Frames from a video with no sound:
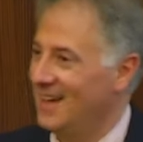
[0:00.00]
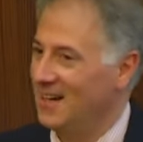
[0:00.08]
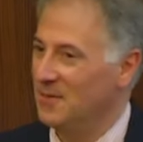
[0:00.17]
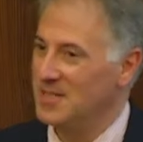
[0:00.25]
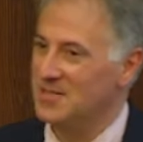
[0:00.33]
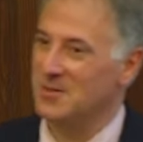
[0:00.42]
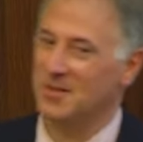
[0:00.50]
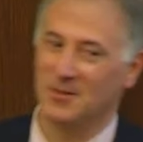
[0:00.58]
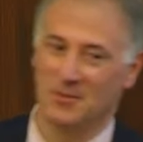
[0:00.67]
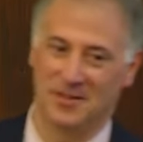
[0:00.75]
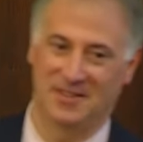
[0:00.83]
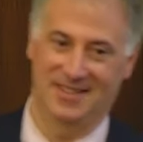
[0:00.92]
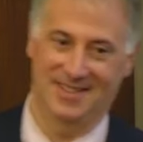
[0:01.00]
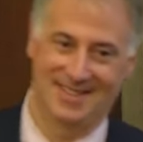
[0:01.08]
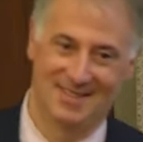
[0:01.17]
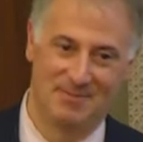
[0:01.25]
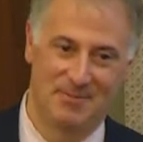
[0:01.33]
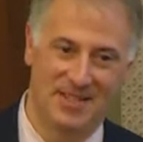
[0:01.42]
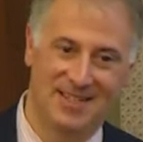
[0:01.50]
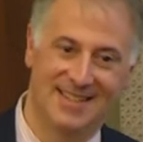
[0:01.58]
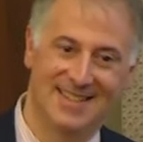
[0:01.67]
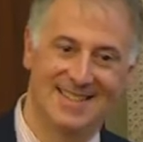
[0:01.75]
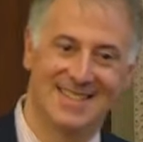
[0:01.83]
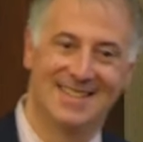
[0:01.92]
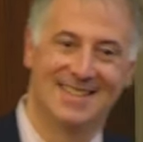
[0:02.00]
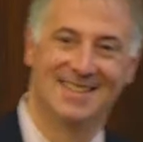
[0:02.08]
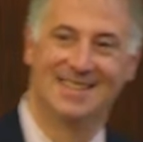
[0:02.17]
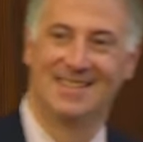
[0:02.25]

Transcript: And we struggled with this because